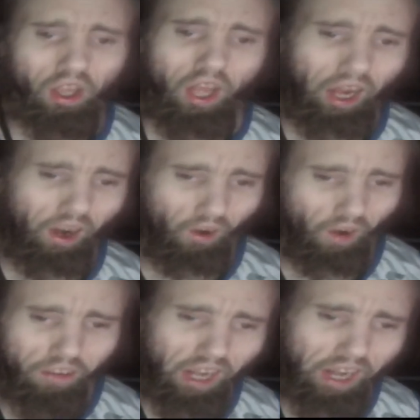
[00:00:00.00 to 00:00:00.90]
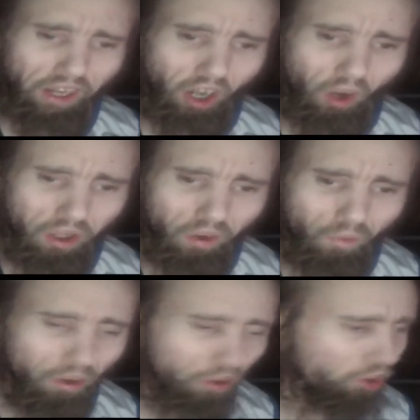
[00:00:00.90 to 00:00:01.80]
Unless I know
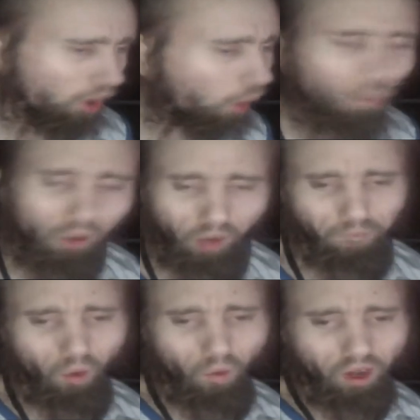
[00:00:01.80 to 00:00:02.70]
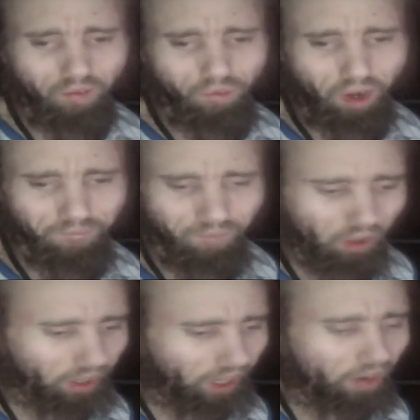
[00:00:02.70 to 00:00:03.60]
you, don't come rolling up to my
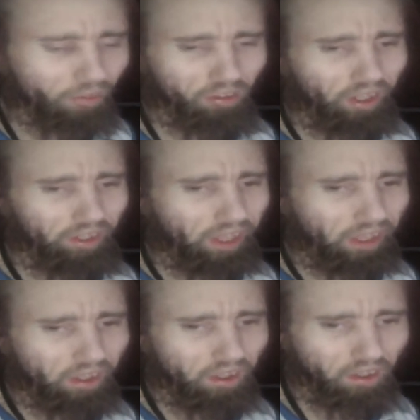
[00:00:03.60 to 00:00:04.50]
fucking house like that.